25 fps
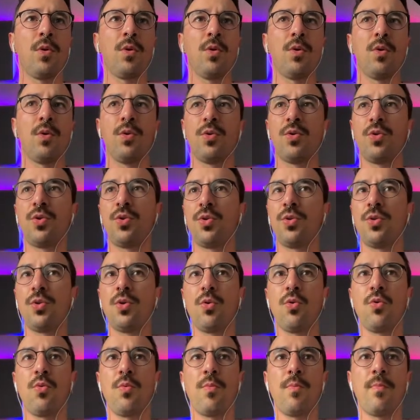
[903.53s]

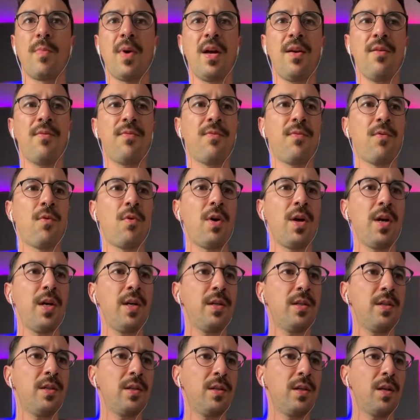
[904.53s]
So my
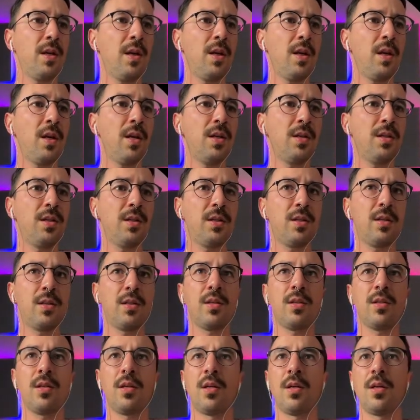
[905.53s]
voice
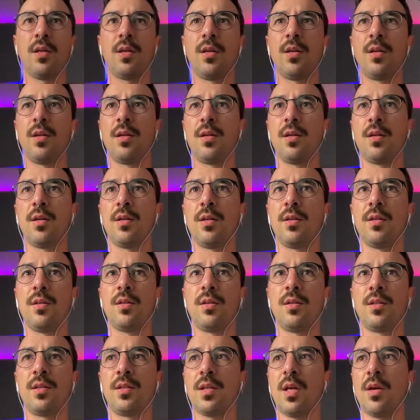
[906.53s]
is
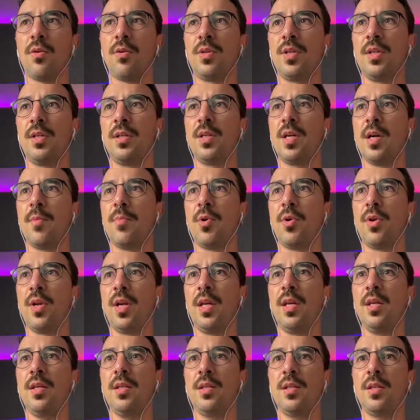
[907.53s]
Sounding doubled.
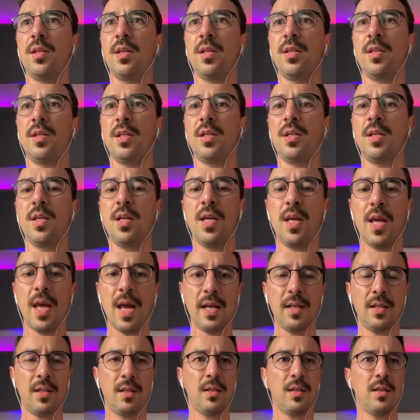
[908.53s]
Is it
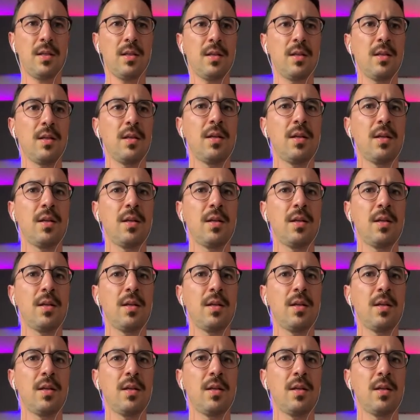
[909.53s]
yet?